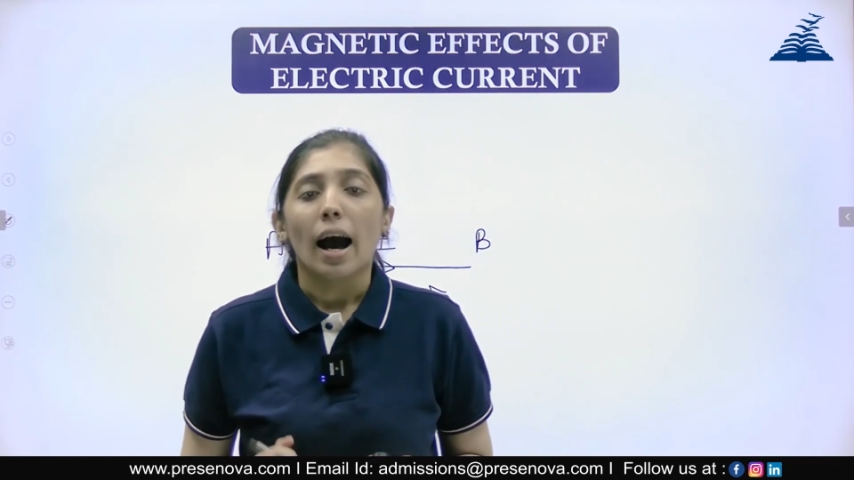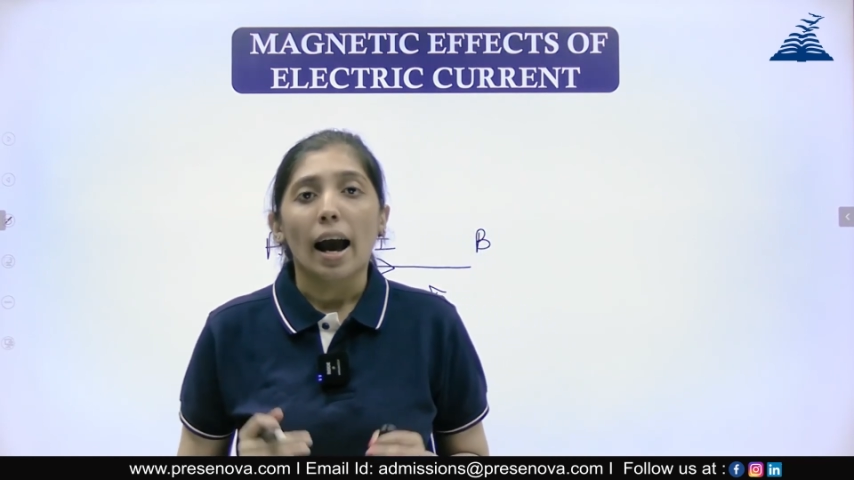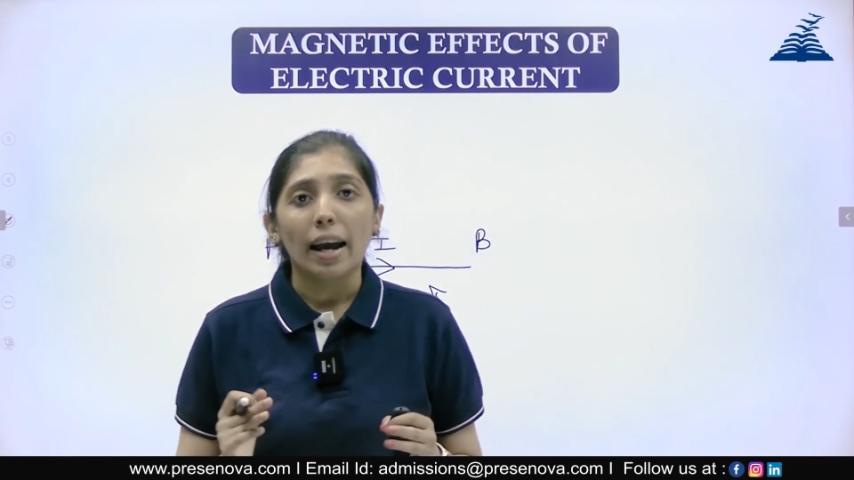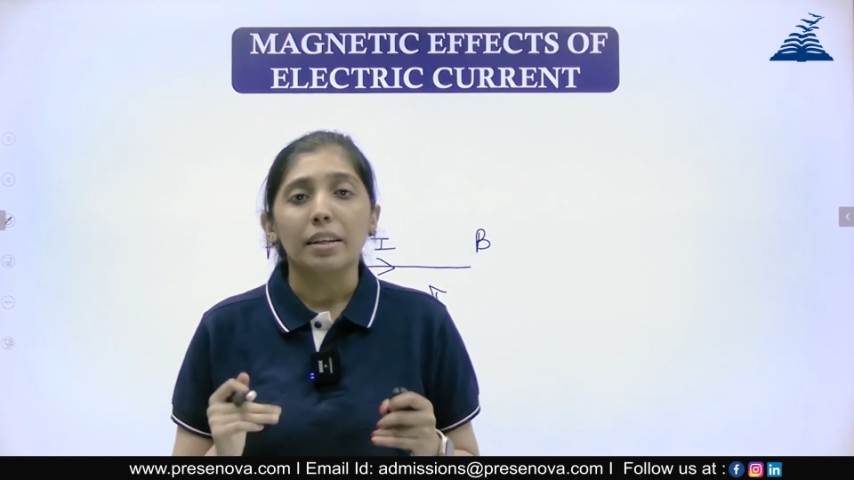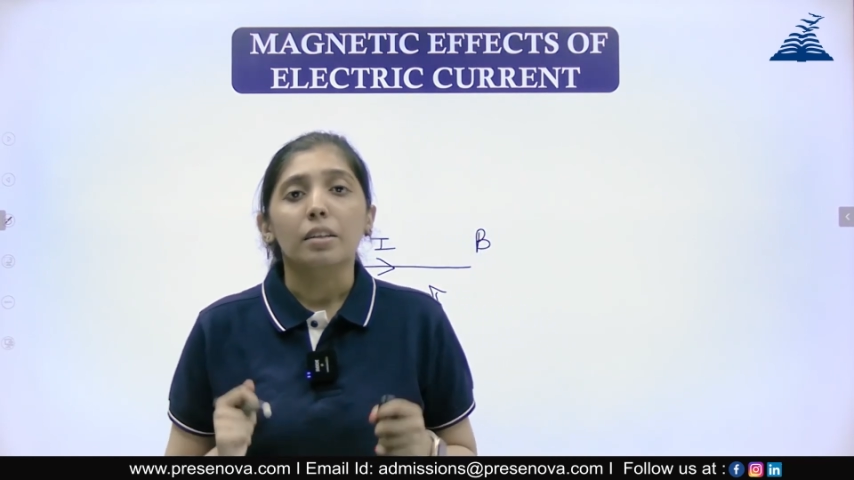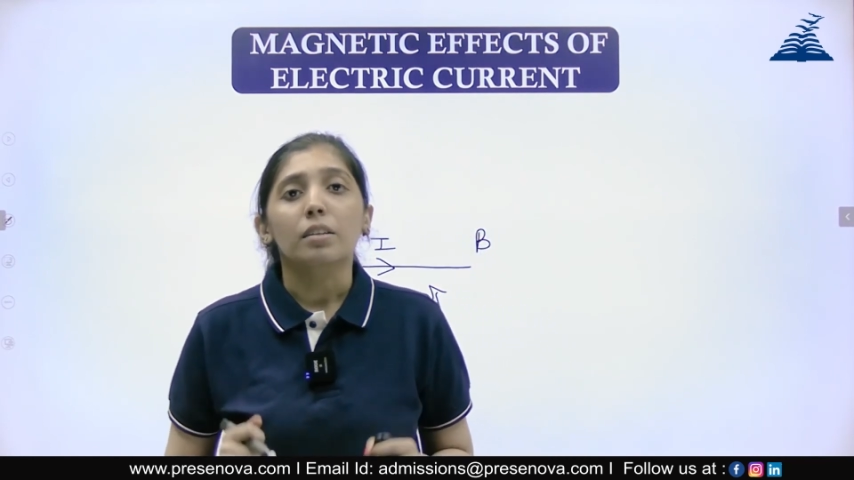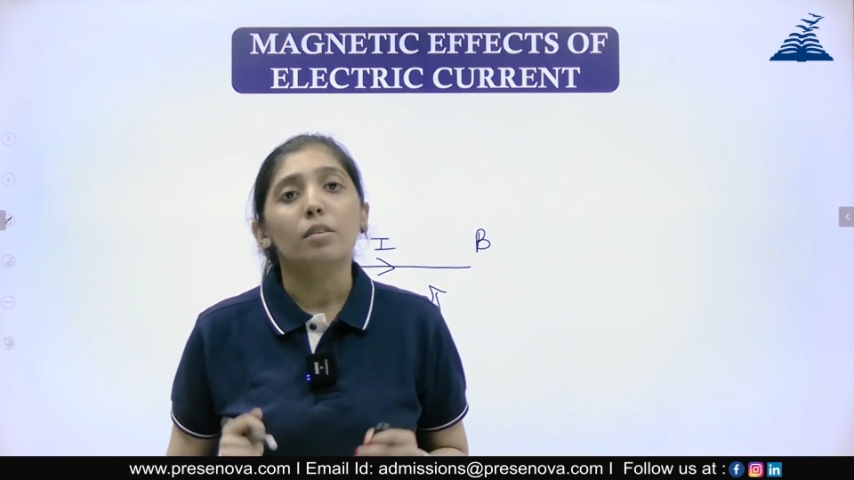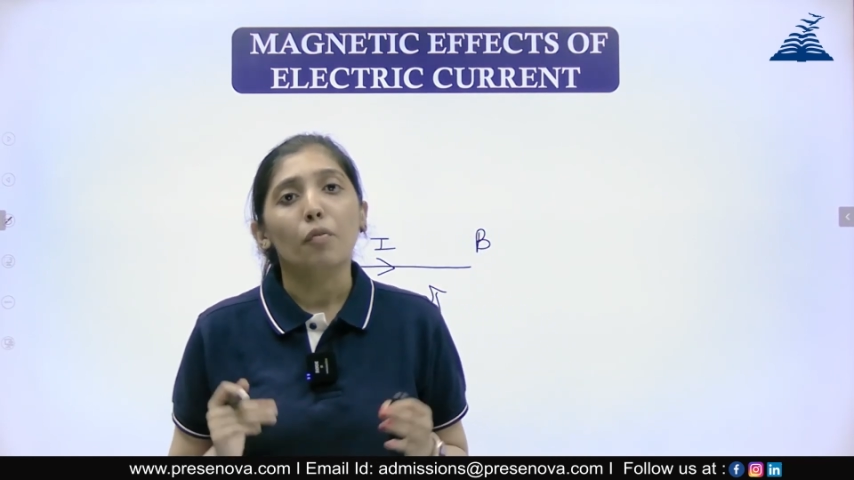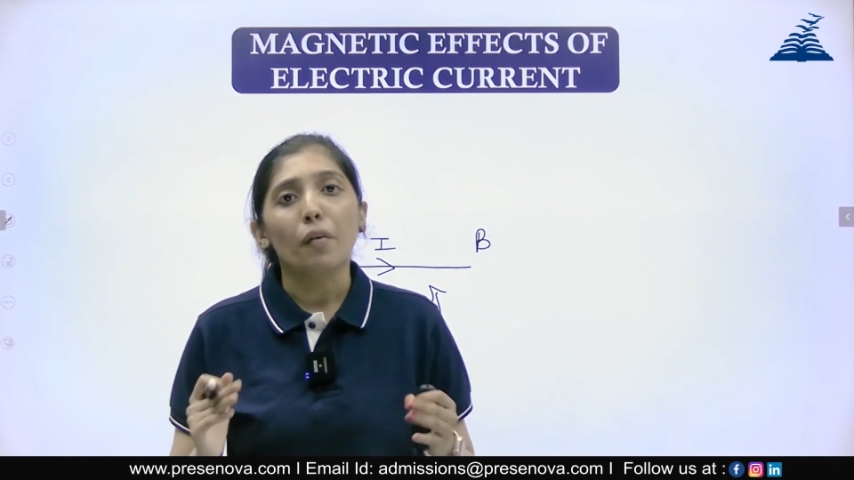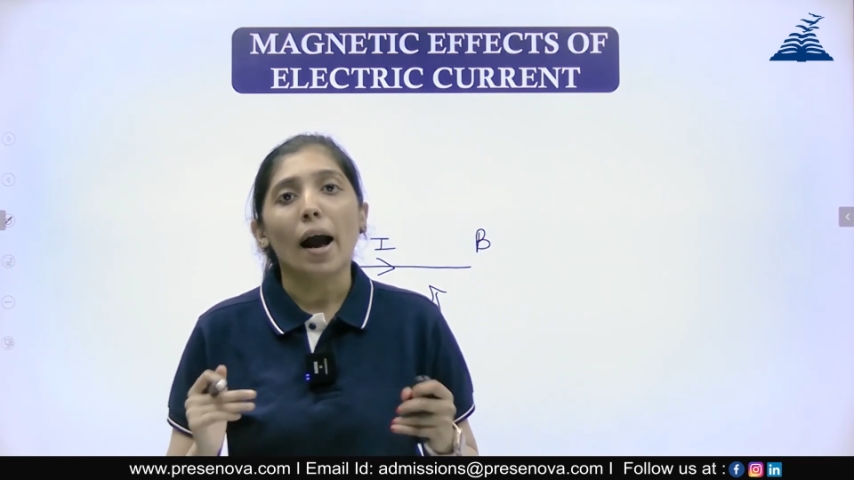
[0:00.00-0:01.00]
and
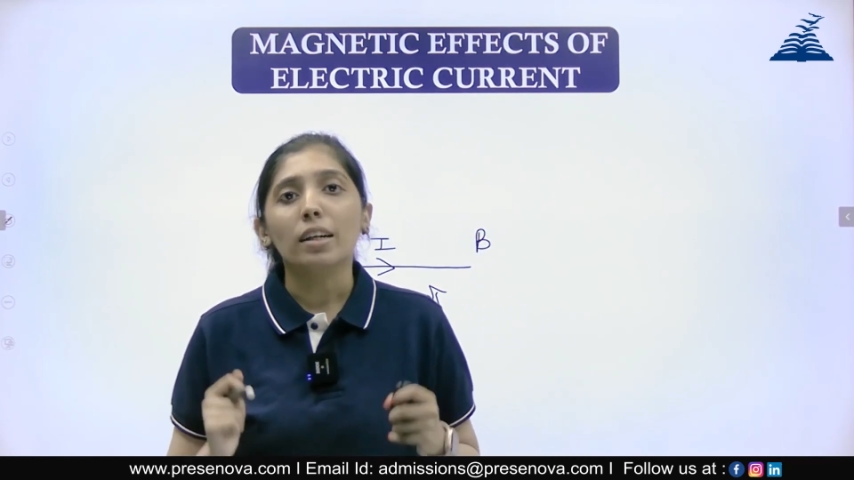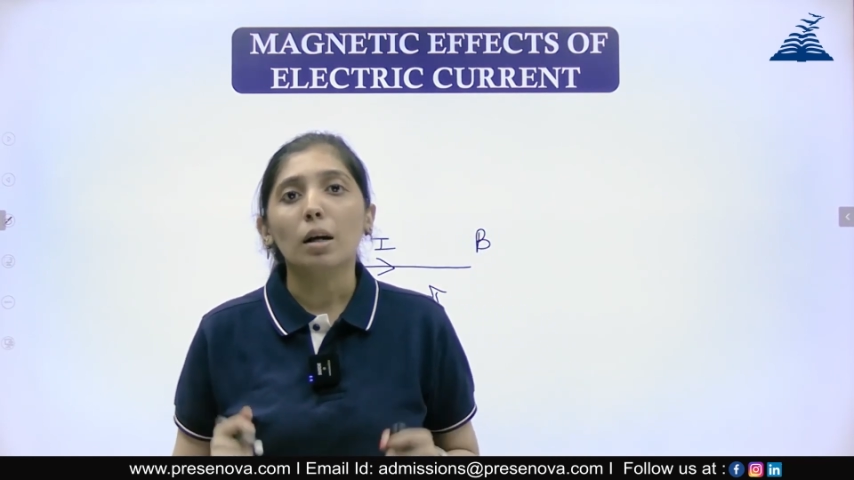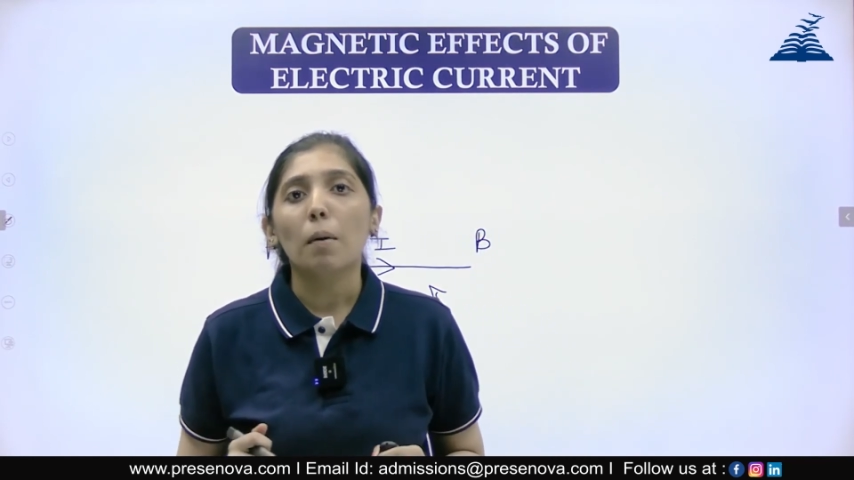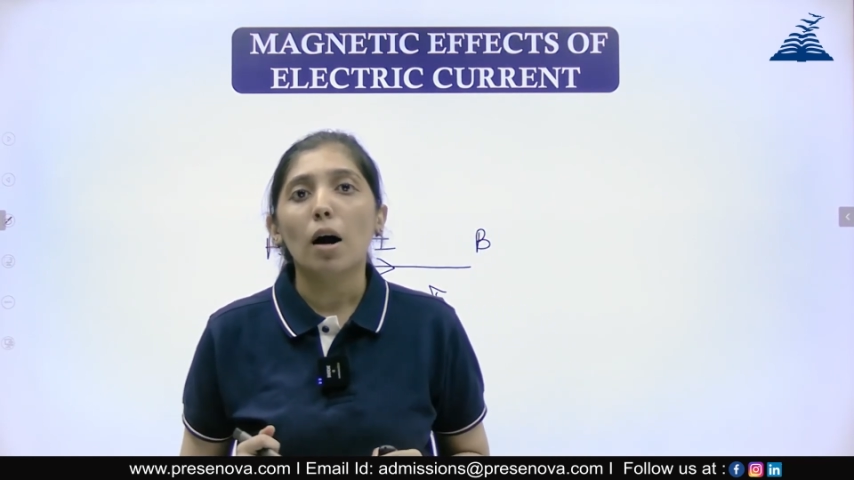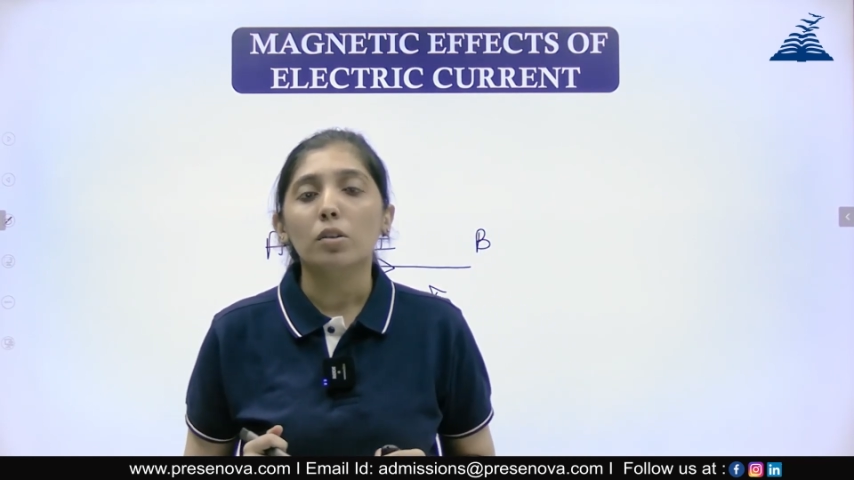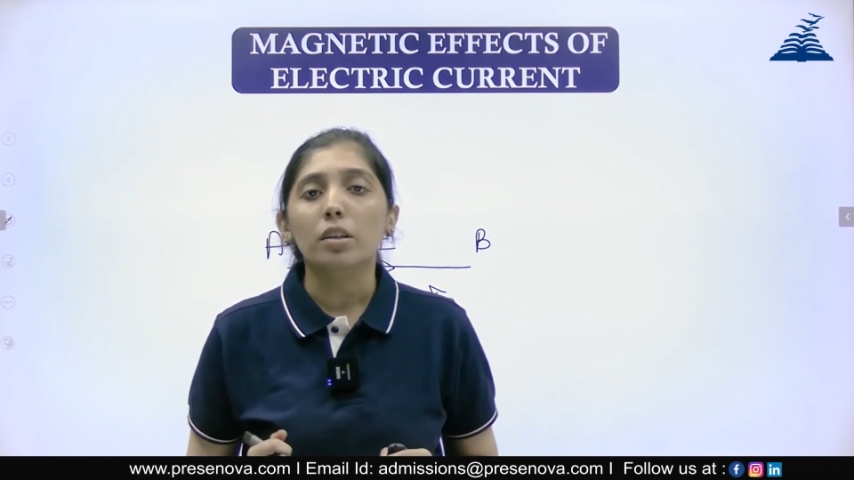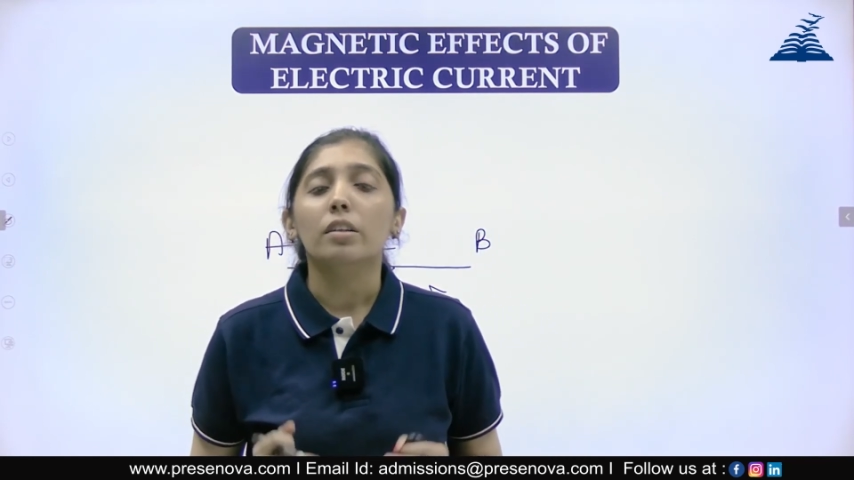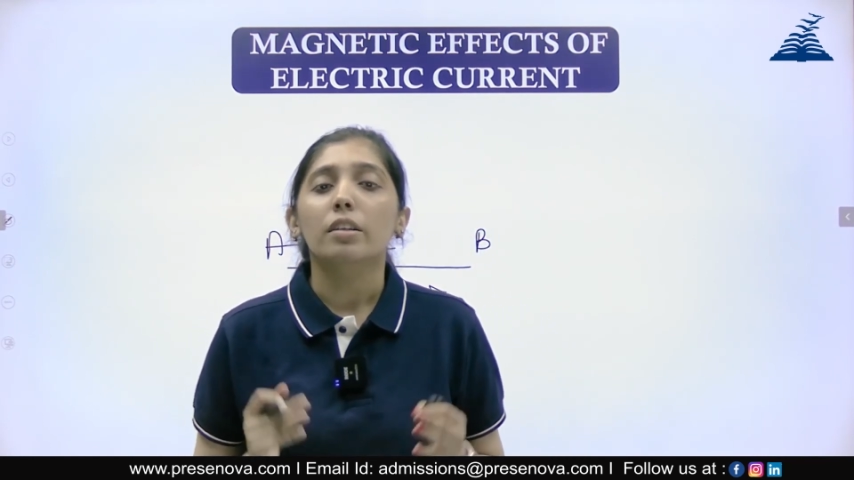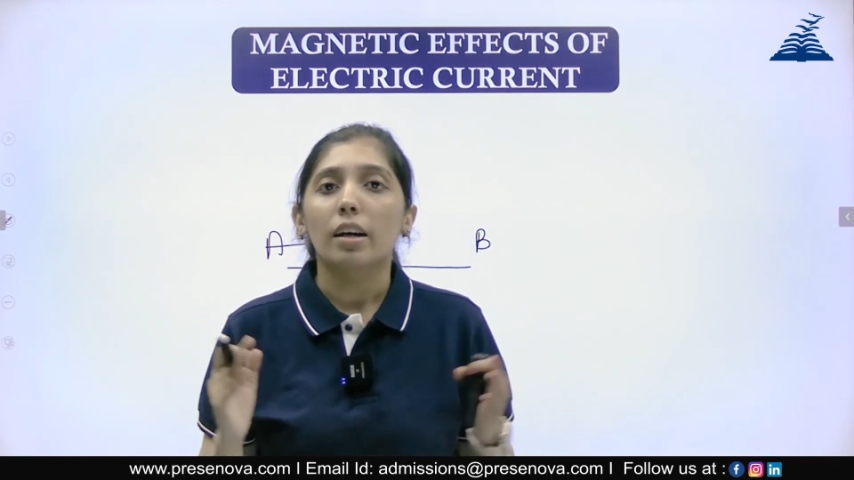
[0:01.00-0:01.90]
the fact about it